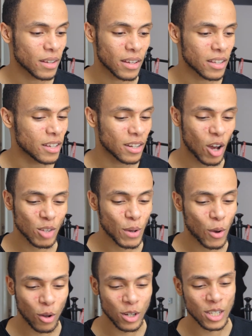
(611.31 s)
you can ask my
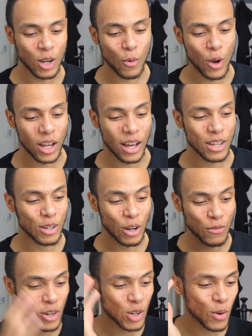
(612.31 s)
colleagues at work. I'd
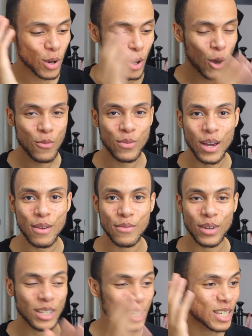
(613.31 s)
finish work at 5:30,
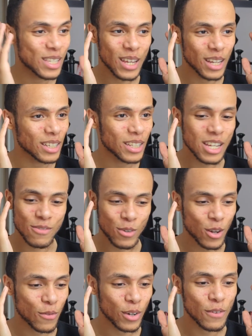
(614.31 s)
and I just sit at the desk for
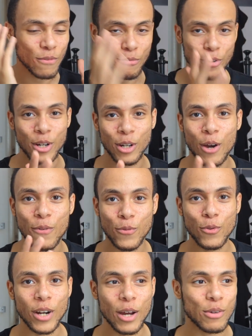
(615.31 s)
another like 3.5,
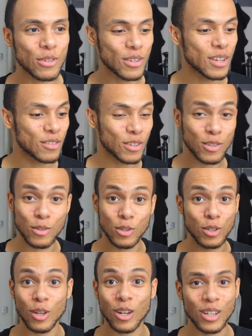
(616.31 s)
4 hours just
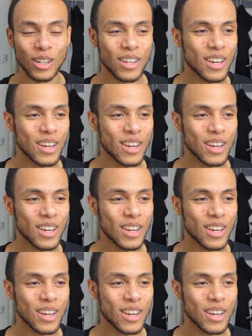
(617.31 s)
studying.